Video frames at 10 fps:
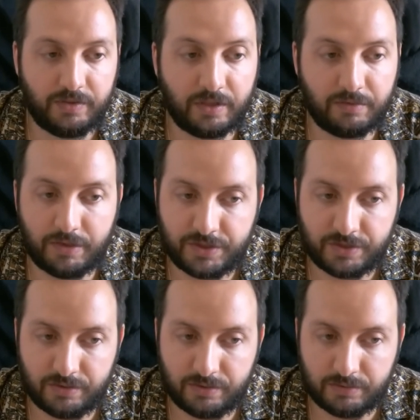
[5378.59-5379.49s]

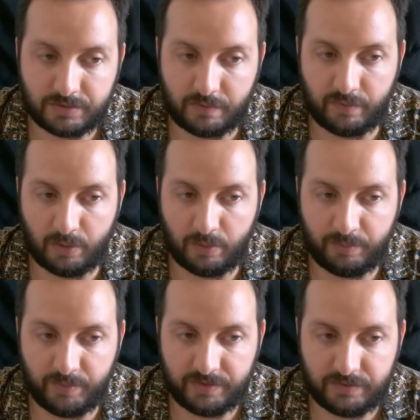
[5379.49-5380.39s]
integrational
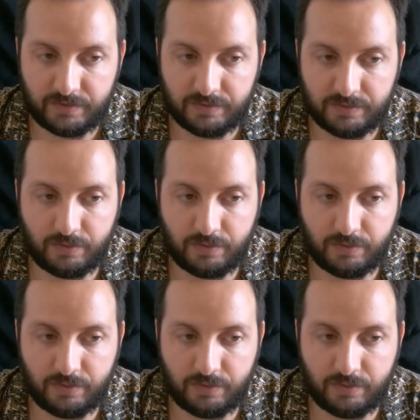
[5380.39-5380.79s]
development uh,